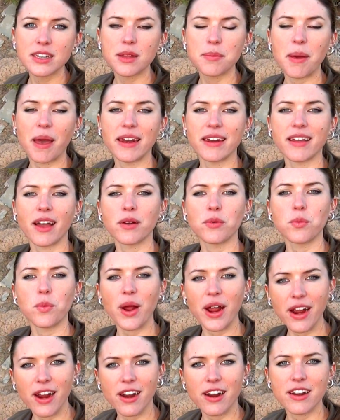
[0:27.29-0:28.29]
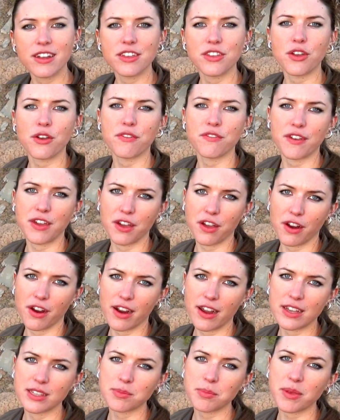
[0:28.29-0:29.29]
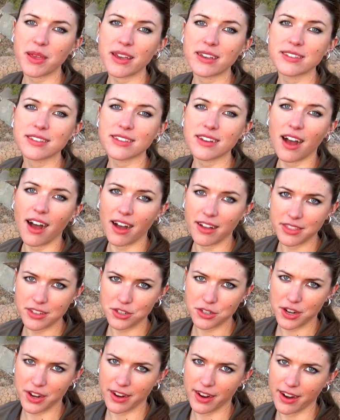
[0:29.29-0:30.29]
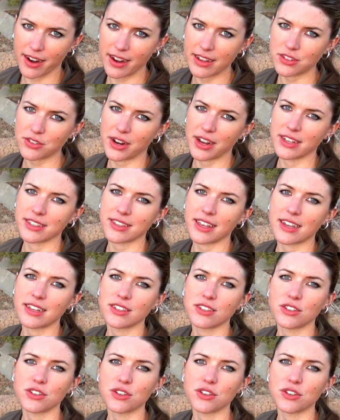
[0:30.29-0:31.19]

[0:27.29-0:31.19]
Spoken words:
depending on where your finger is placed on the trigger, it translates